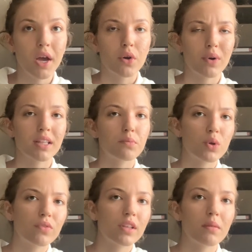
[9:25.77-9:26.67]
Write
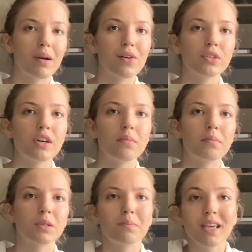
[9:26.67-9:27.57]
briefly about them,
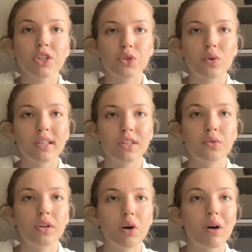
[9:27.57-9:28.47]
but make sure that
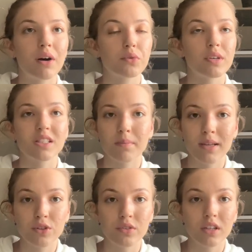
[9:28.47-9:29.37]
you know how to
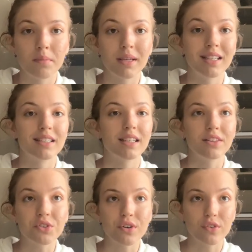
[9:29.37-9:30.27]
expand on them in an
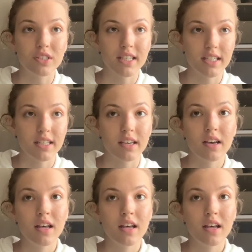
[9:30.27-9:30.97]
interview setting.